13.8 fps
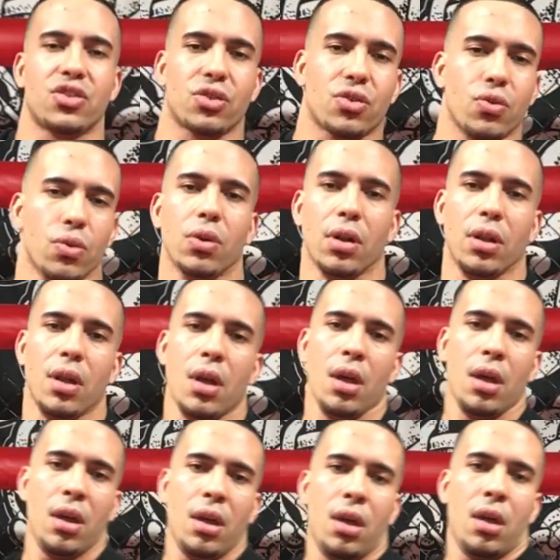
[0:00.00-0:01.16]
school
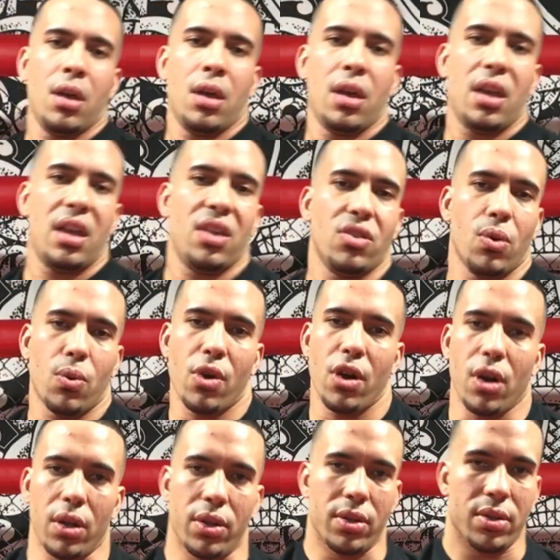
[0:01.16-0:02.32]
in the
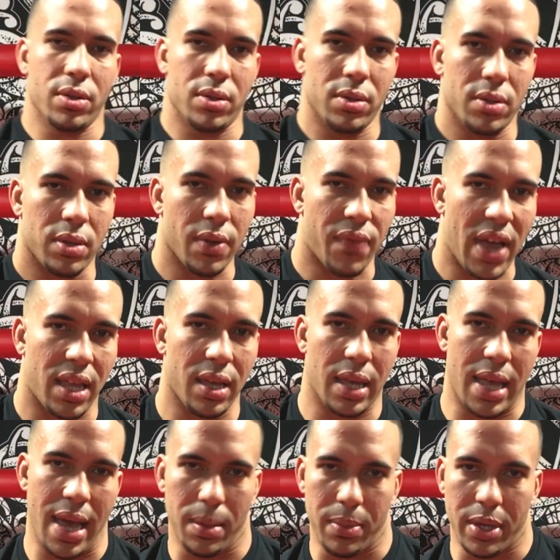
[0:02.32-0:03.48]
world, the Viking
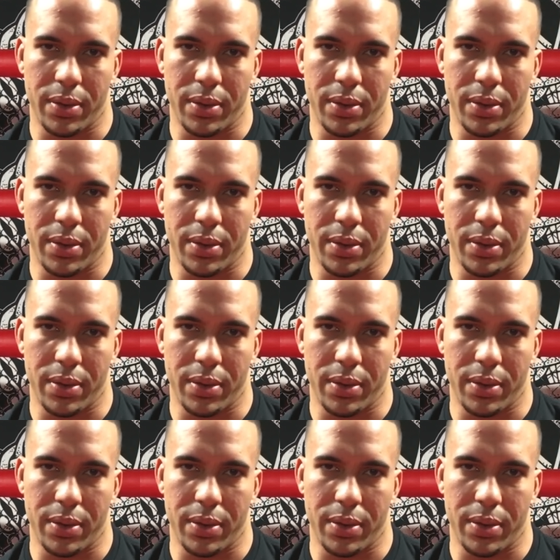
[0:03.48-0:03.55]
Academy.